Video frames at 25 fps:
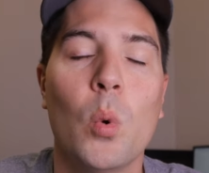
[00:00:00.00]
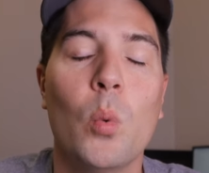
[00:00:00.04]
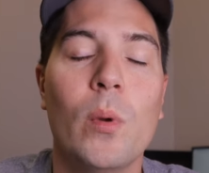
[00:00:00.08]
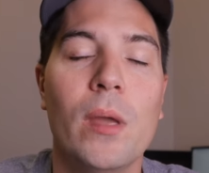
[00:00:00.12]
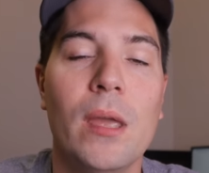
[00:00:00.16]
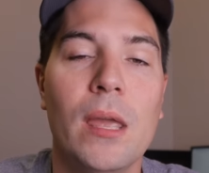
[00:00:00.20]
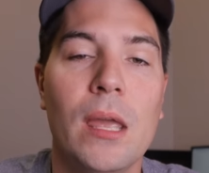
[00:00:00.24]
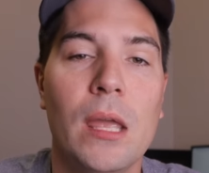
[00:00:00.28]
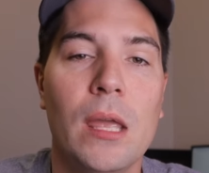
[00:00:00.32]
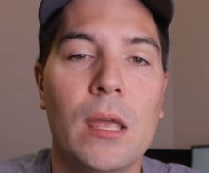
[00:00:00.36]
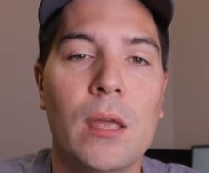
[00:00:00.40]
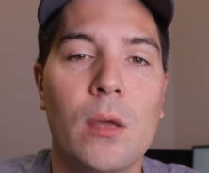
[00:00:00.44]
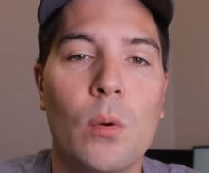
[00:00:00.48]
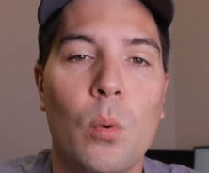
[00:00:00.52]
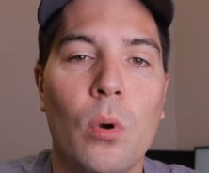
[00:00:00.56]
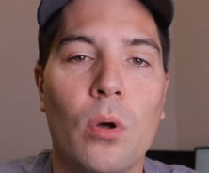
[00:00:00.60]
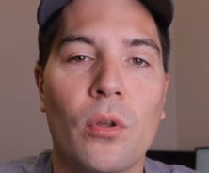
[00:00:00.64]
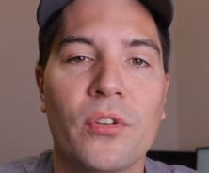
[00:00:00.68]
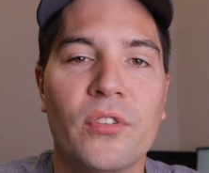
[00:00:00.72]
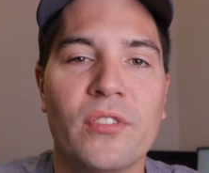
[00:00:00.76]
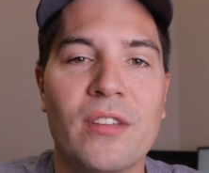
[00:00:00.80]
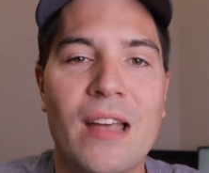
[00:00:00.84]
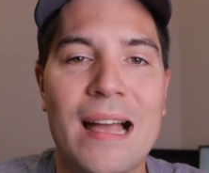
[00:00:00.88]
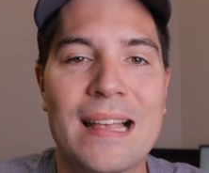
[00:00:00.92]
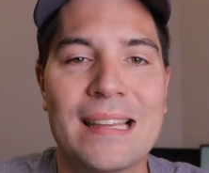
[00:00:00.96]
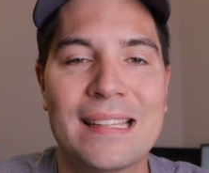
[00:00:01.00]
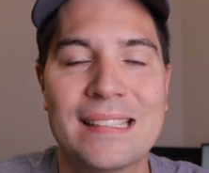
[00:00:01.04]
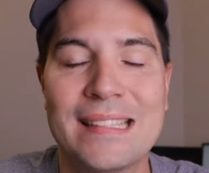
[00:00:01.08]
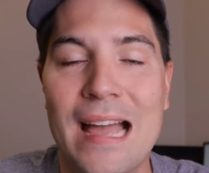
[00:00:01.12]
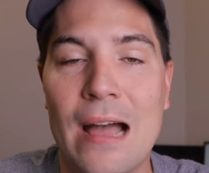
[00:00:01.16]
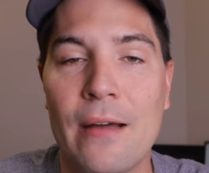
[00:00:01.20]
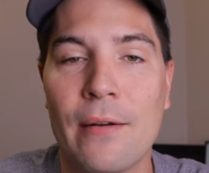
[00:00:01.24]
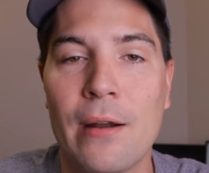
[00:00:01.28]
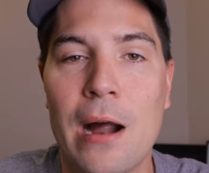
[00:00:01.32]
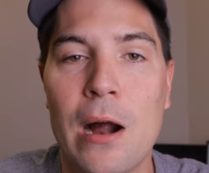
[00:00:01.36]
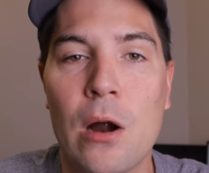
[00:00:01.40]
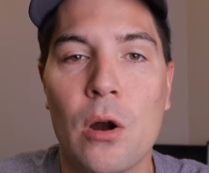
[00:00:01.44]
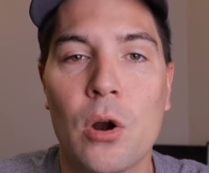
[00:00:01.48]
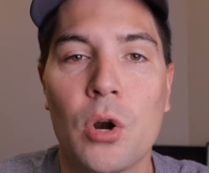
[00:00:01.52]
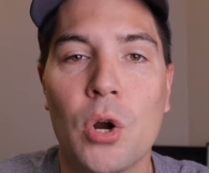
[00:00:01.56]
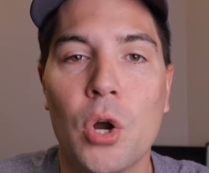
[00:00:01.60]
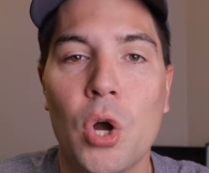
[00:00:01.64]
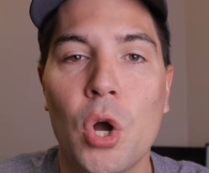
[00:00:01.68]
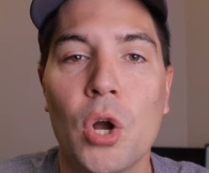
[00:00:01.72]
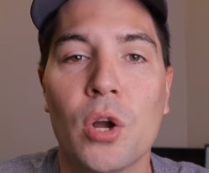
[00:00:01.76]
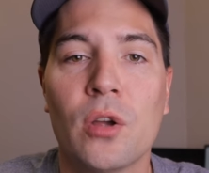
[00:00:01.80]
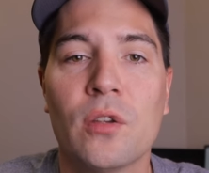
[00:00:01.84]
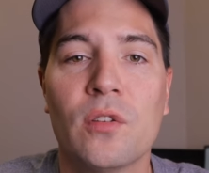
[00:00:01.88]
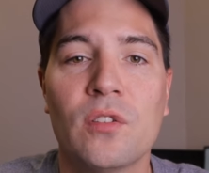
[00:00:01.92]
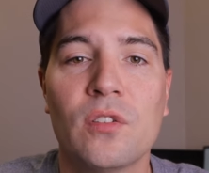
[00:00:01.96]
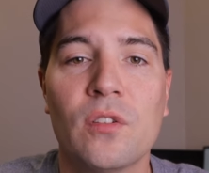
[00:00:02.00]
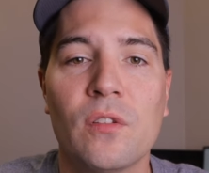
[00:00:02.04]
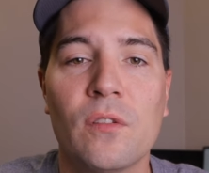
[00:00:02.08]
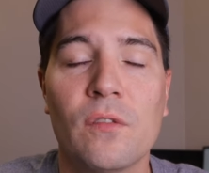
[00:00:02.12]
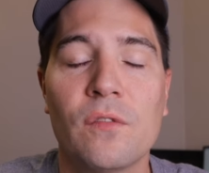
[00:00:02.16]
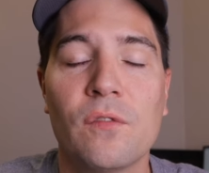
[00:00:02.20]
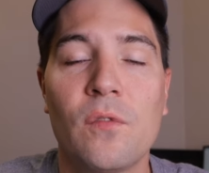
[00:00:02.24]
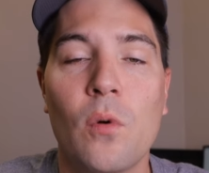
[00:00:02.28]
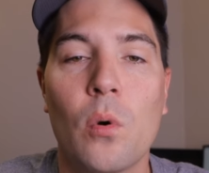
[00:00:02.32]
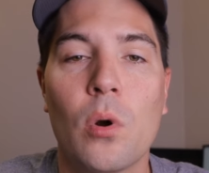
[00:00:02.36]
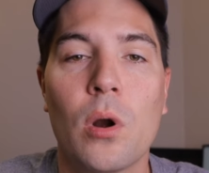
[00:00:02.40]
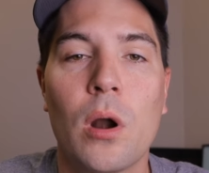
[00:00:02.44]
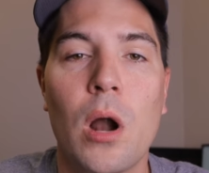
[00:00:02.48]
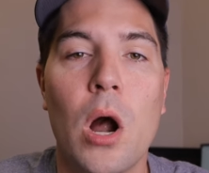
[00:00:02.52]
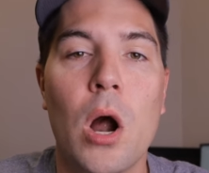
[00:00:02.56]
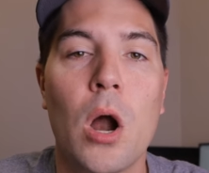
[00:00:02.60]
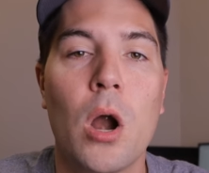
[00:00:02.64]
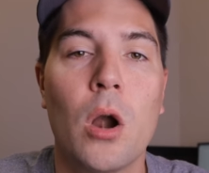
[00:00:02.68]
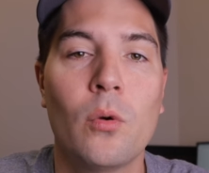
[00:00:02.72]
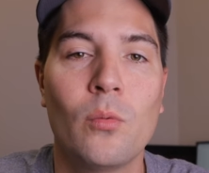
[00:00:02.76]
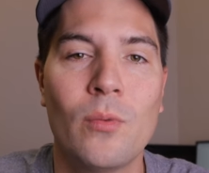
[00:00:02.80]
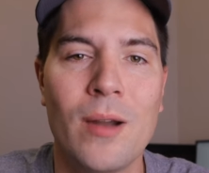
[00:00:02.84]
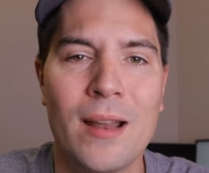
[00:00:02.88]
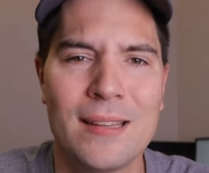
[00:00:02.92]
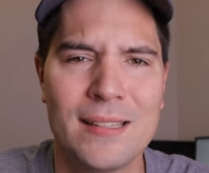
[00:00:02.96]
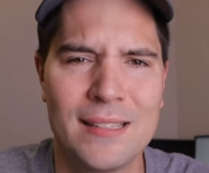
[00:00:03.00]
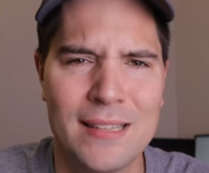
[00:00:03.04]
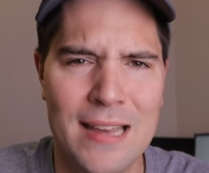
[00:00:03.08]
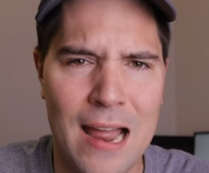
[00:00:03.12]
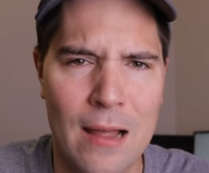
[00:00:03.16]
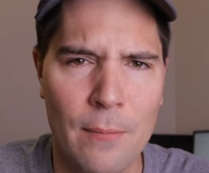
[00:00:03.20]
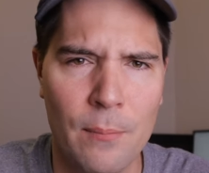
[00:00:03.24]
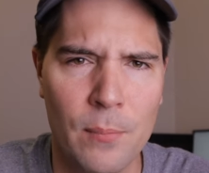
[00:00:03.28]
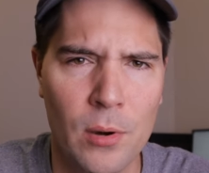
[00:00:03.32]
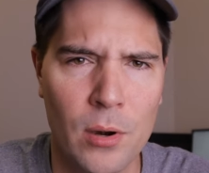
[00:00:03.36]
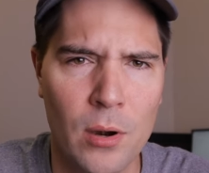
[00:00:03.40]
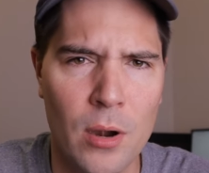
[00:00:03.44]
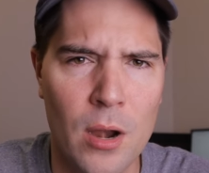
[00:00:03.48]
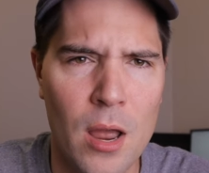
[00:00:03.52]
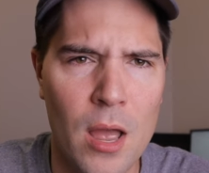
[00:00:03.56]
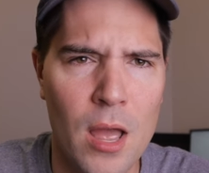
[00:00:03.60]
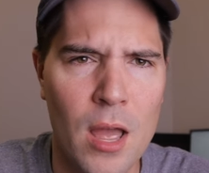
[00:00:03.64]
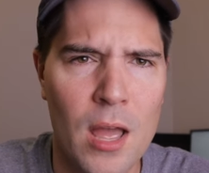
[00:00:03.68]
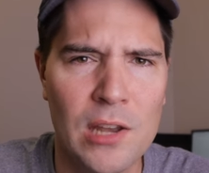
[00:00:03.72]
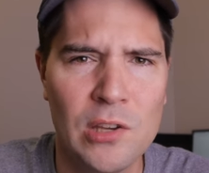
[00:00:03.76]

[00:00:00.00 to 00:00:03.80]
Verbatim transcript: We will size down our hooks for our red snapper